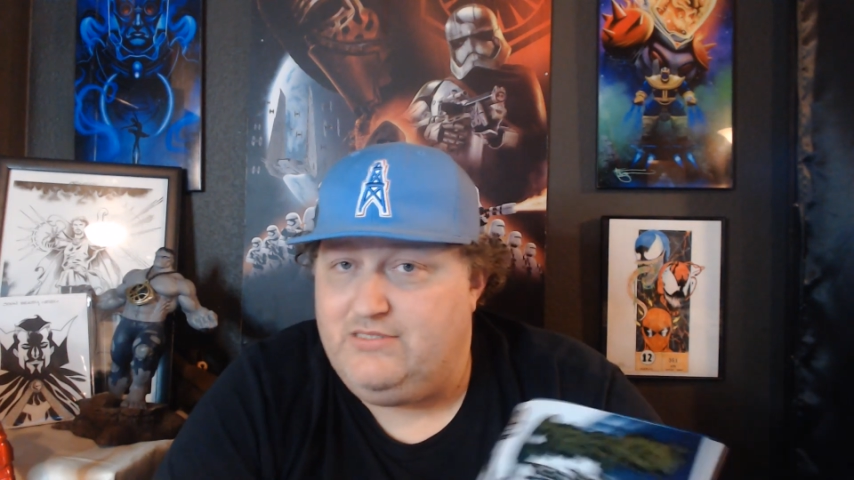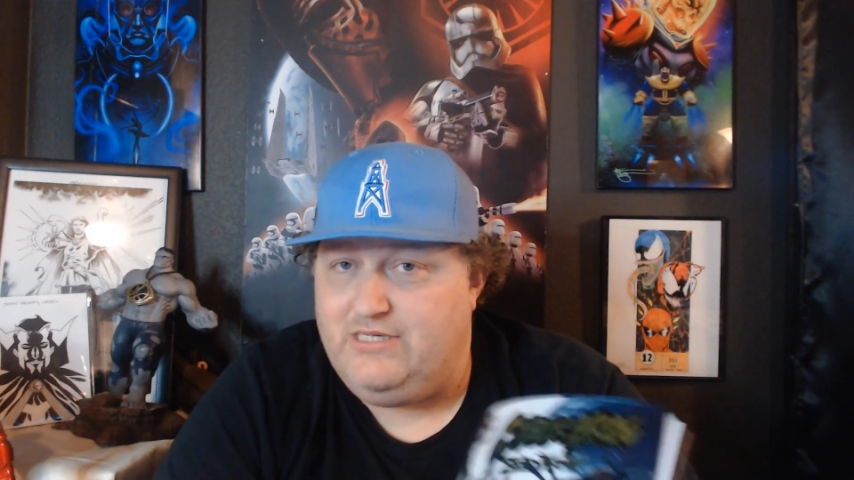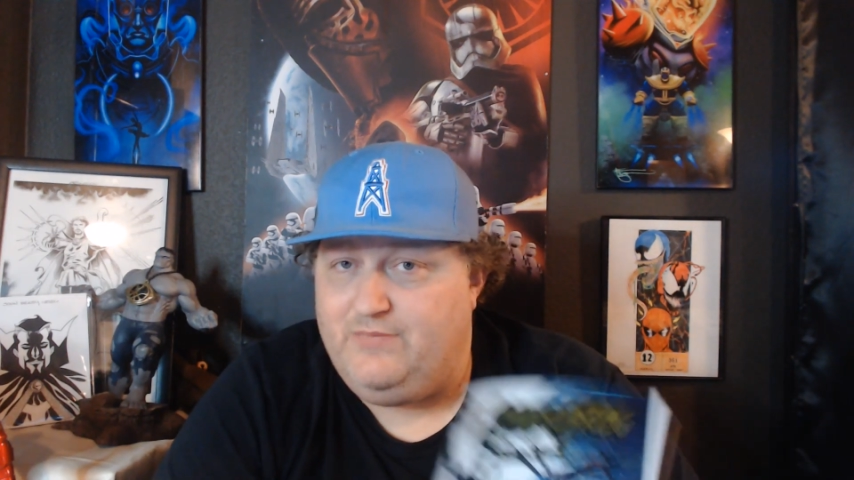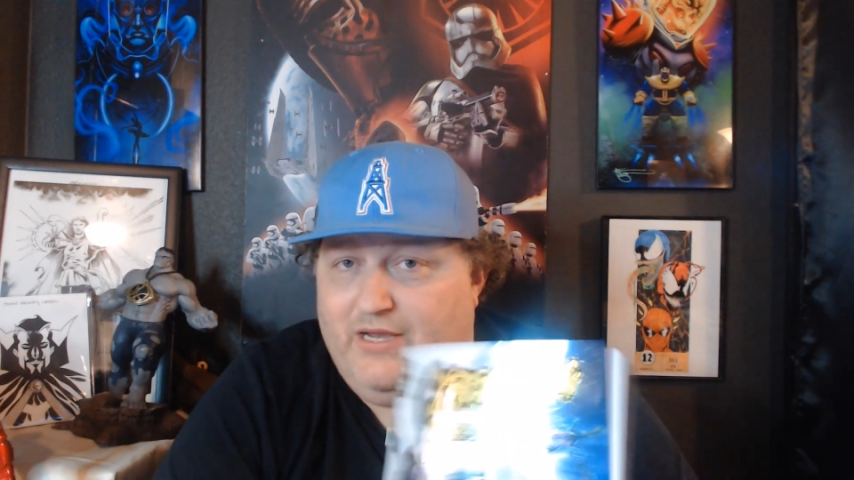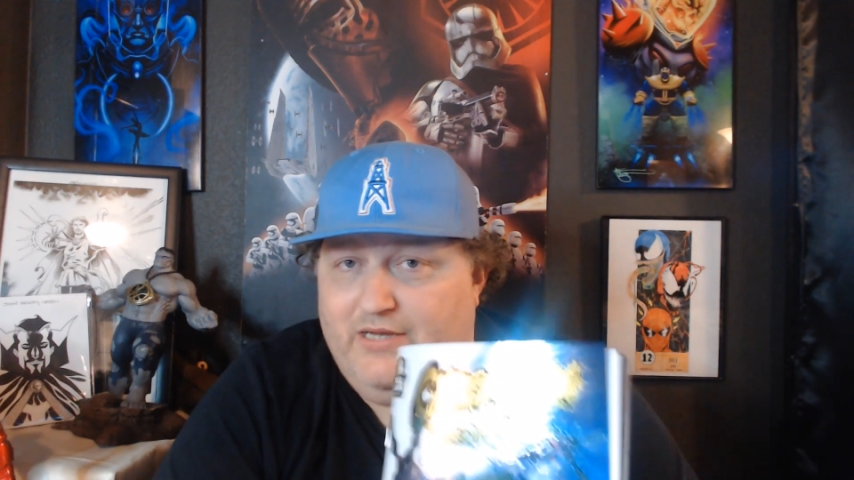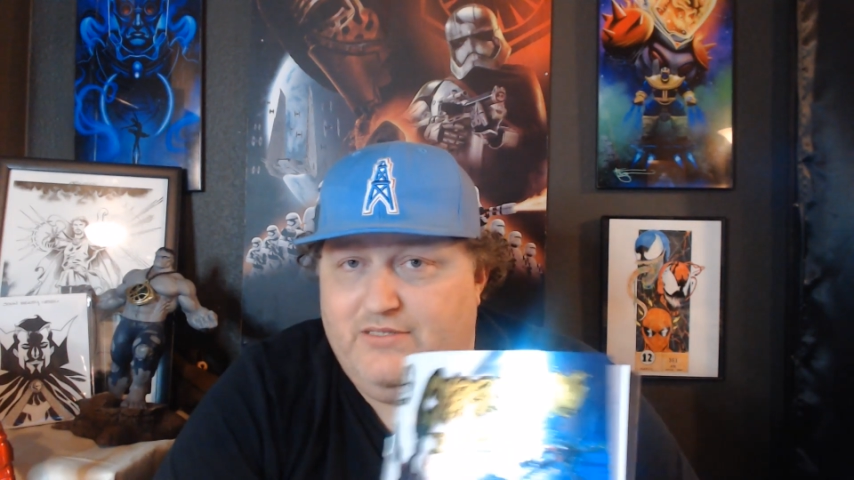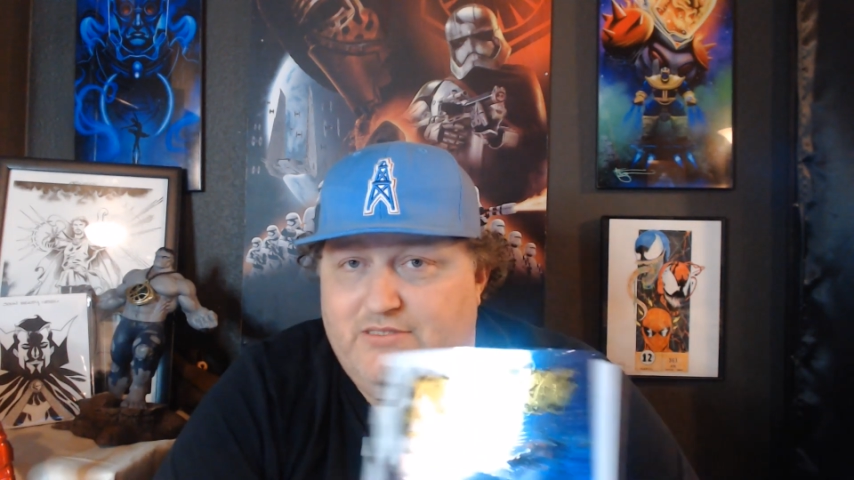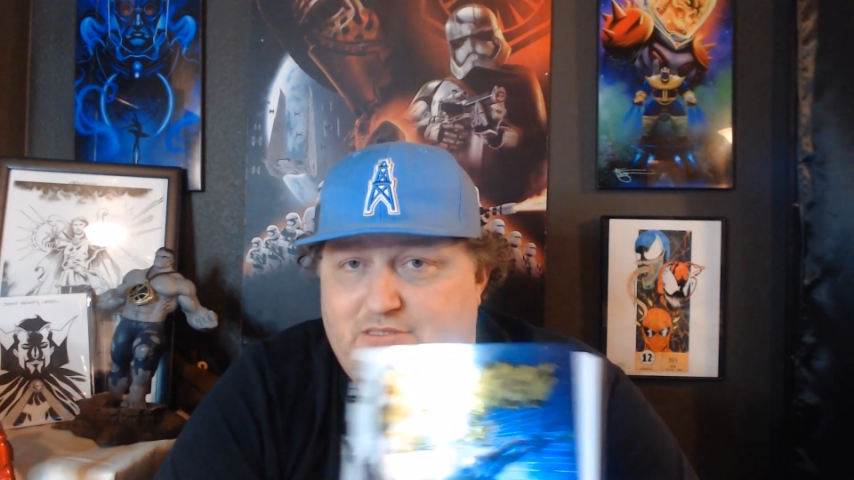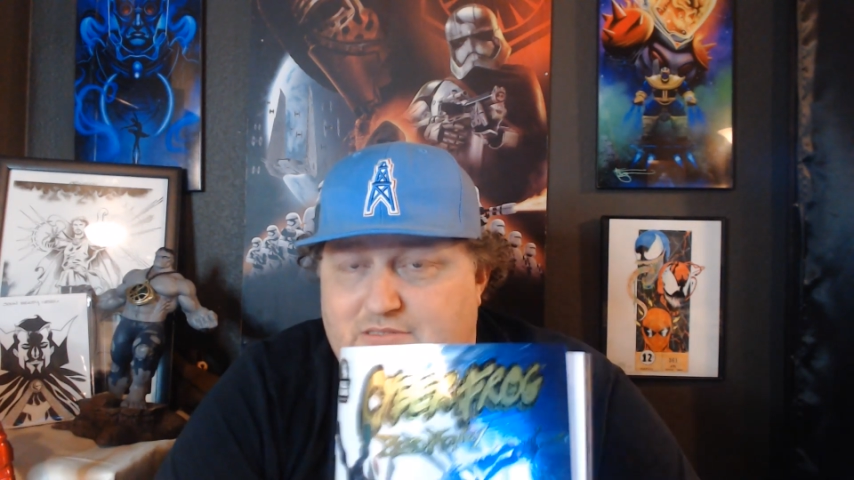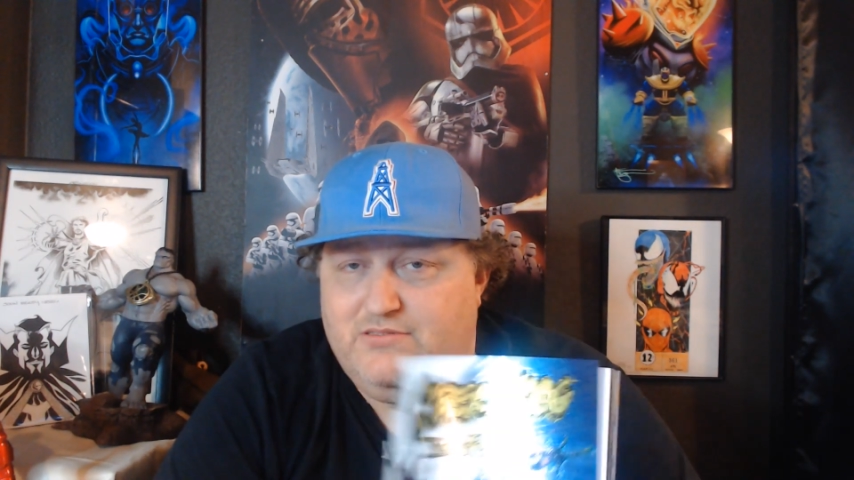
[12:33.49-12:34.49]

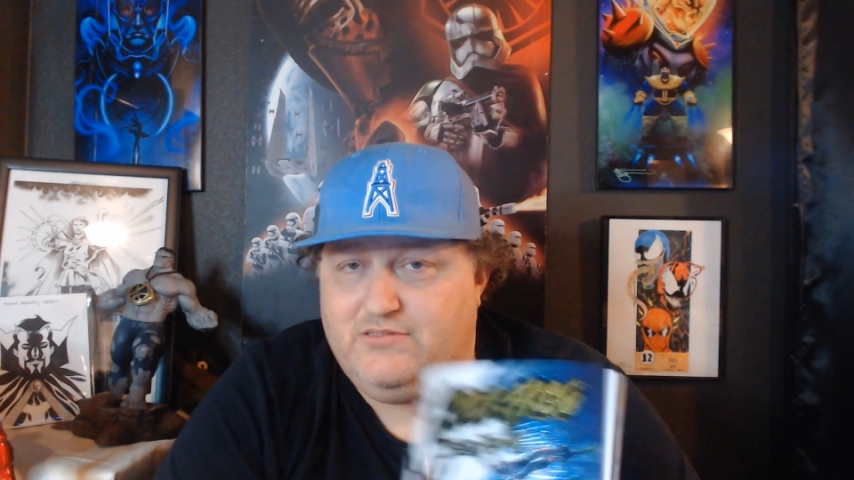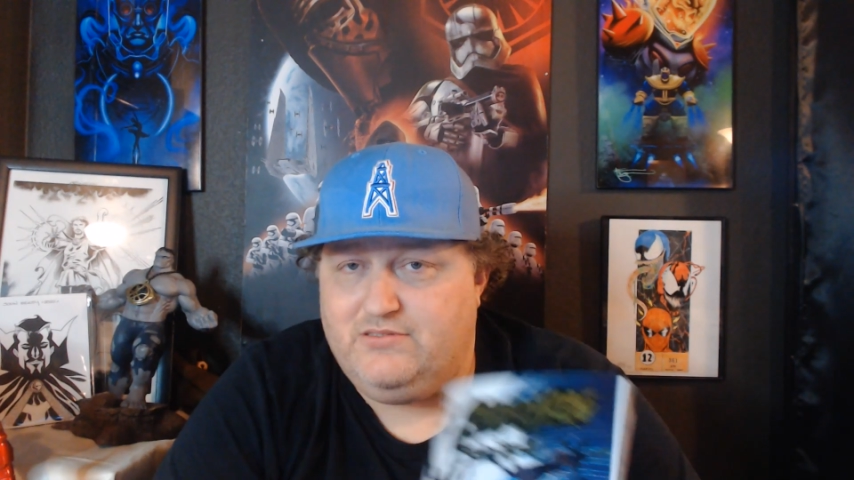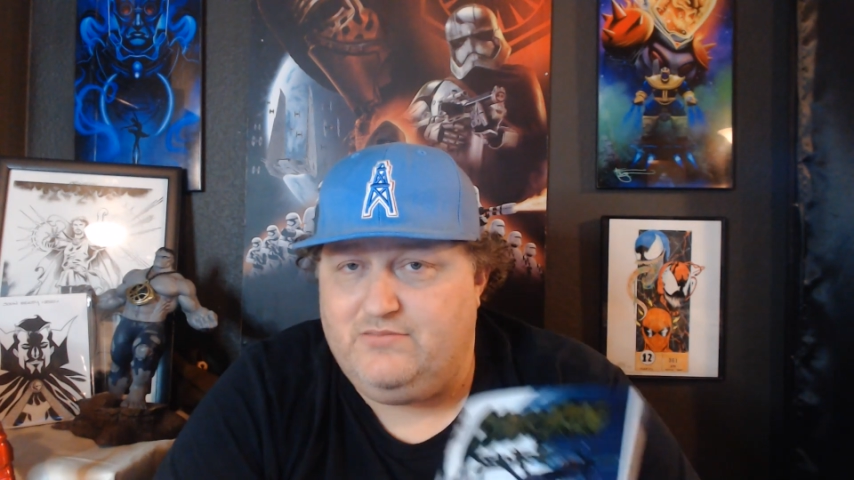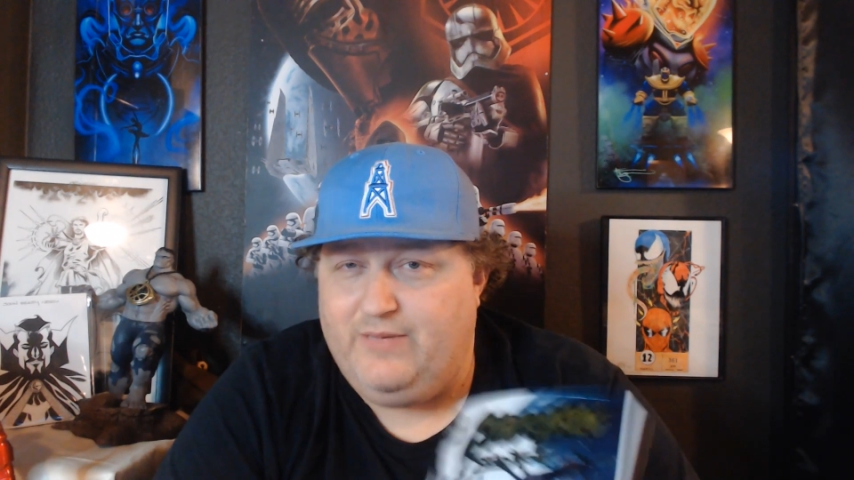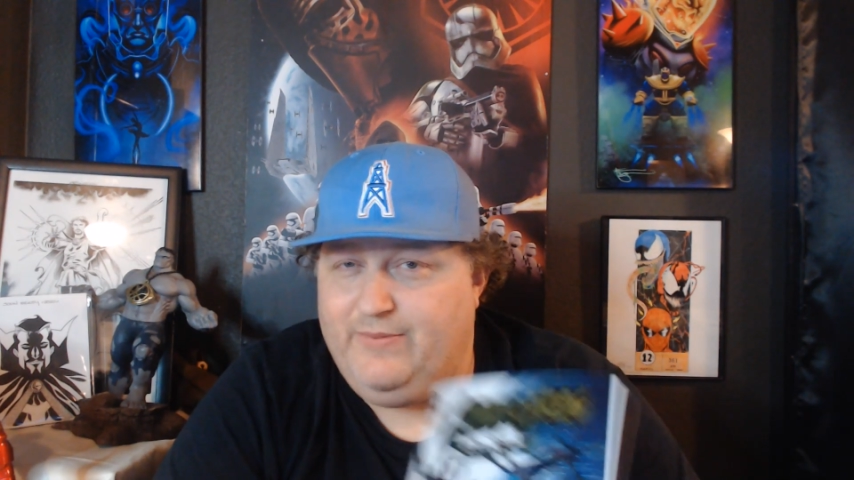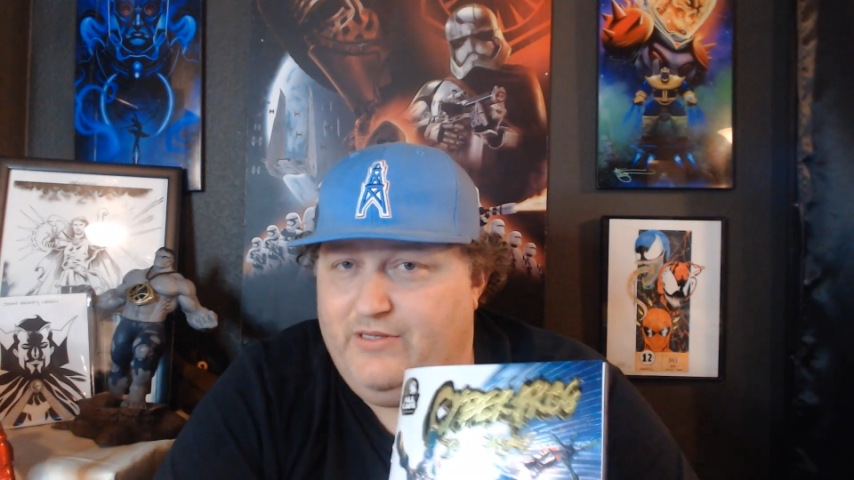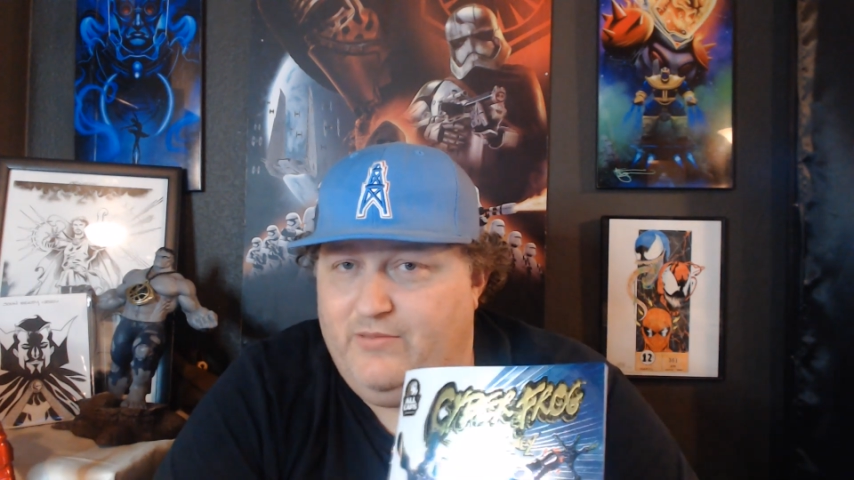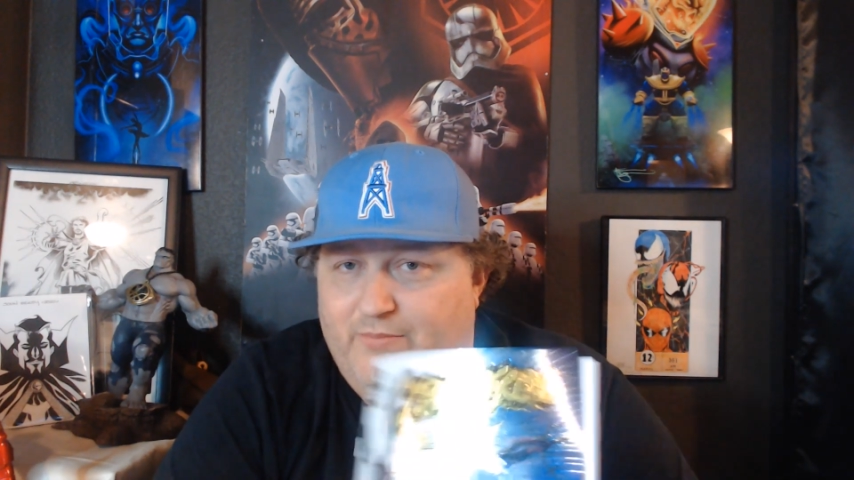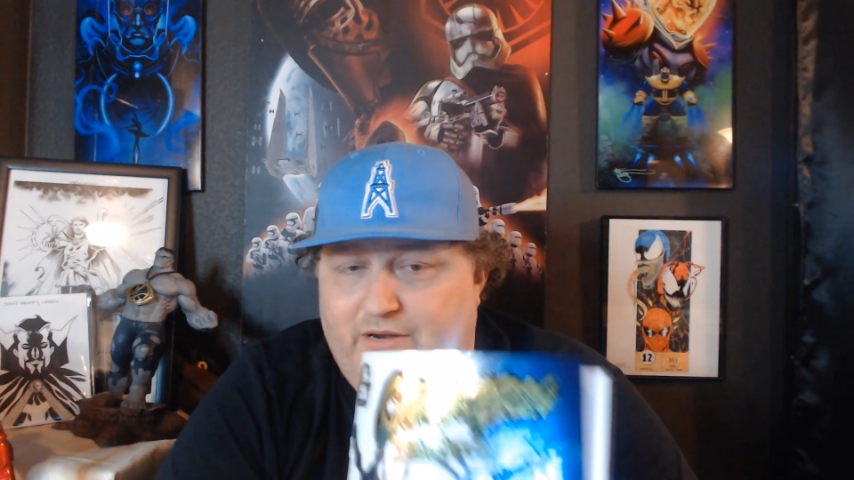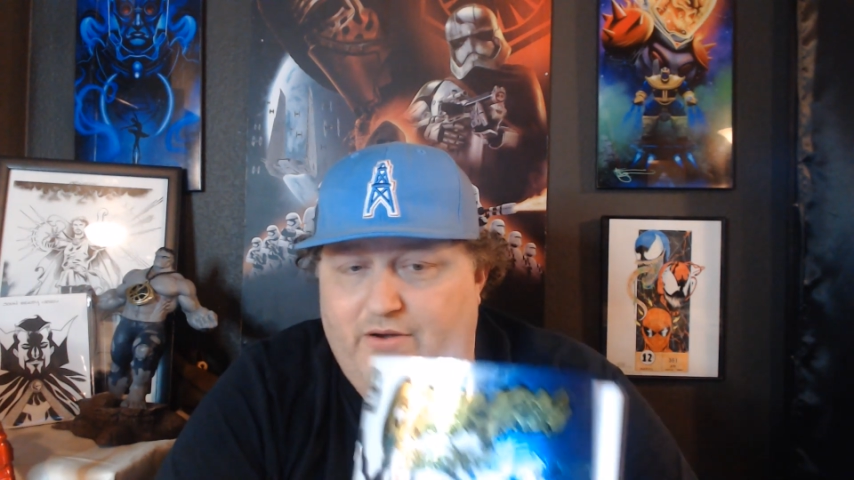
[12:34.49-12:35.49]
maybe a little
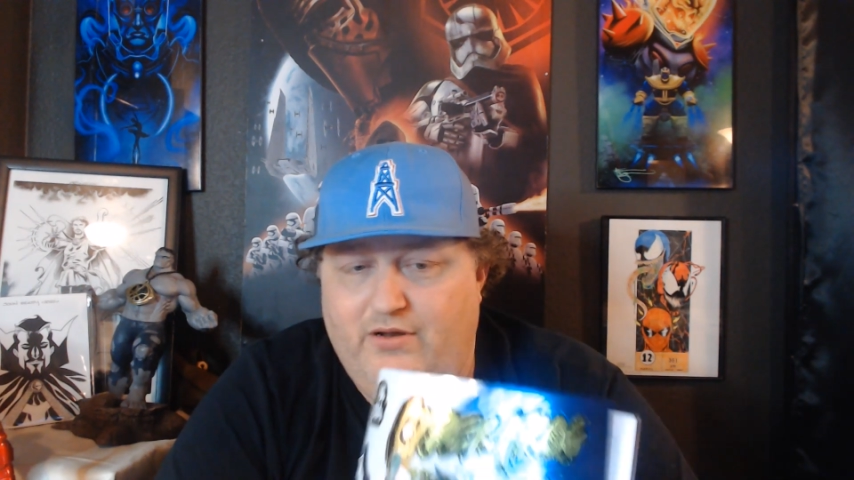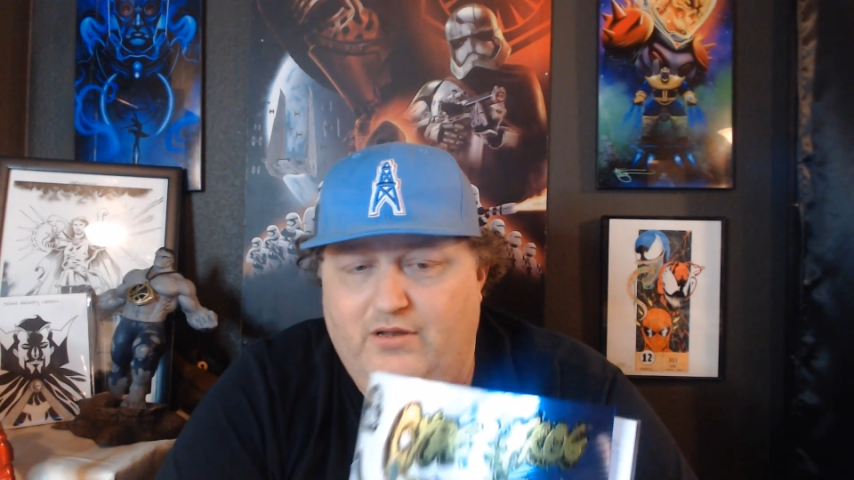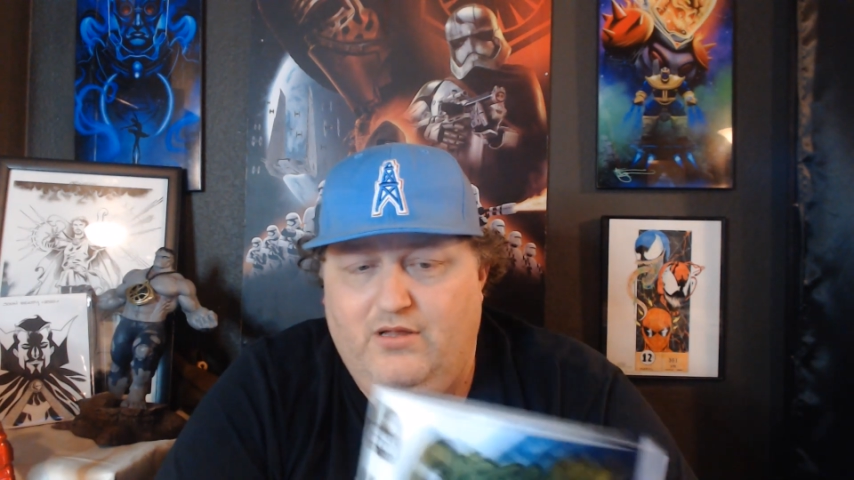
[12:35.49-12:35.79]
bit better.